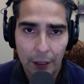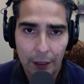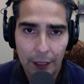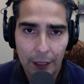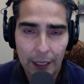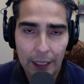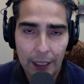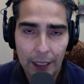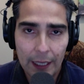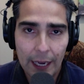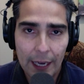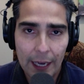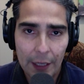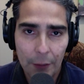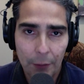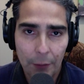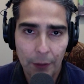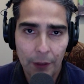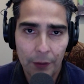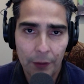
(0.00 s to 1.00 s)

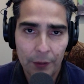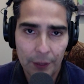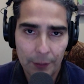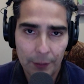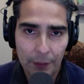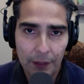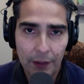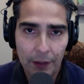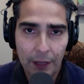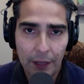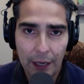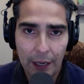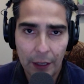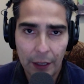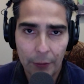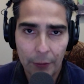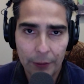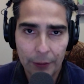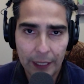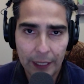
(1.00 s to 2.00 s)
engage with something that I
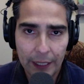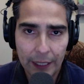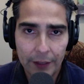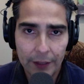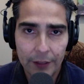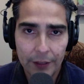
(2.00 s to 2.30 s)
created.